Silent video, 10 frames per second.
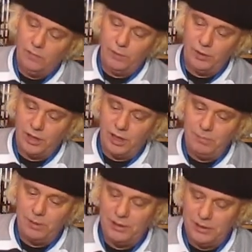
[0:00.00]
First
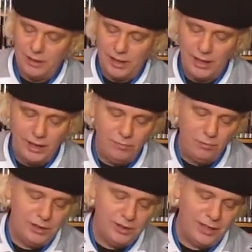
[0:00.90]
up,
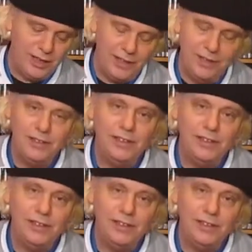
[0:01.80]
once again,